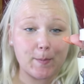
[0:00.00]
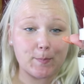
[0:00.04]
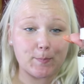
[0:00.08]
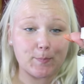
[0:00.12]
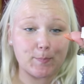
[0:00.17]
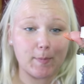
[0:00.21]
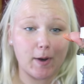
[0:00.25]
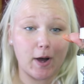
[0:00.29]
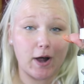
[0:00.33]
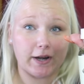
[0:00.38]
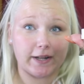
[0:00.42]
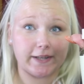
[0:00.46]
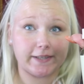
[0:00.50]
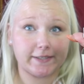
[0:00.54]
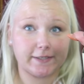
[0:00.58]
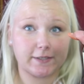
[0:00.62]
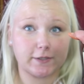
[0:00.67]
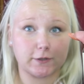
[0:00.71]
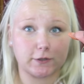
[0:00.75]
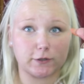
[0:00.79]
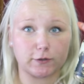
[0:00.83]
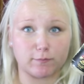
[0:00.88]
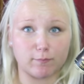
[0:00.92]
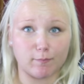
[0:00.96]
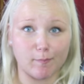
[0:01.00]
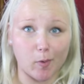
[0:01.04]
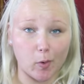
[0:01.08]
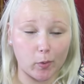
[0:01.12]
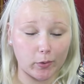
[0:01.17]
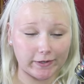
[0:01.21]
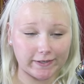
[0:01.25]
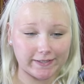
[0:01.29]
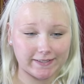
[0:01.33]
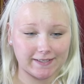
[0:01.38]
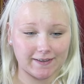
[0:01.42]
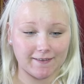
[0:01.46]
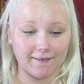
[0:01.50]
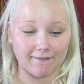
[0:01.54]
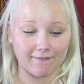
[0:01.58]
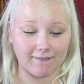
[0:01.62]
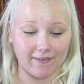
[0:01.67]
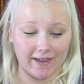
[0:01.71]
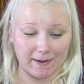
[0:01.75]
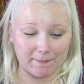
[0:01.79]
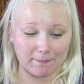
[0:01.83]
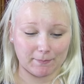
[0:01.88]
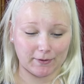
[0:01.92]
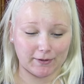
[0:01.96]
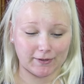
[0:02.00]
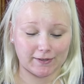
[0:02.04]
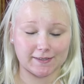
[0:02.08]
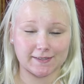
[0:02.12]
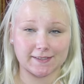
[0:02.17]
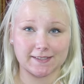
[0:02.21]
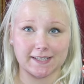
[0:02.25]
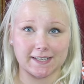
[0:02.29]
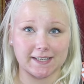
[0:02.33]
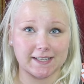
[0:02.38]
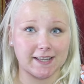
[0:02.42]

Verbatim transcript: Modus or Modus Vapors.